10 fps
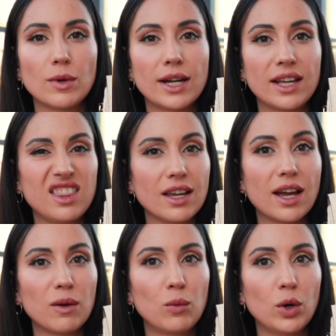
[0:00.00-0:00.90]
one, I think
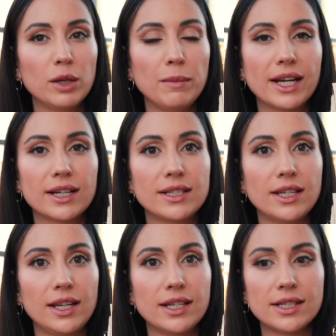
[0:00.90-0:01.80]
I would, because
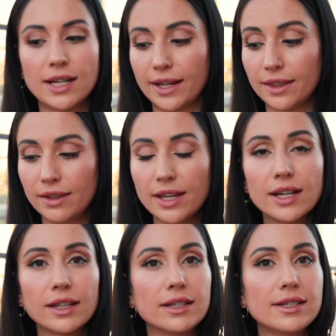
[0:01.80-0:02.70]
it is, I
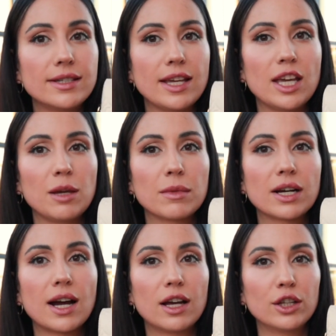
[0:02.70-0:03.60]
think, the same
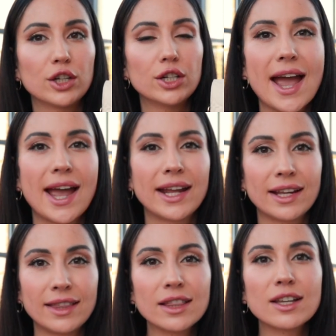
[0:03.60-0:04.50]
color, and
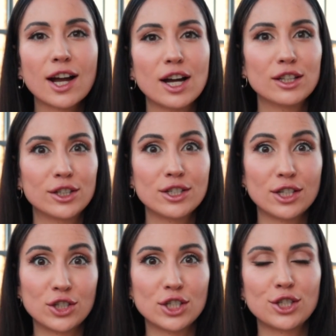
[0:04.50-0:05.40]
I think the colors
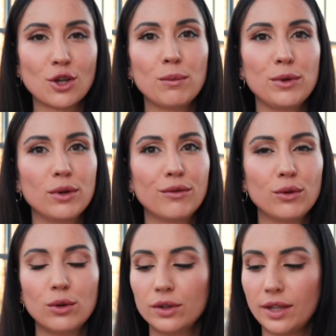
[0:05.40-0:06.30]
are just so beautiful.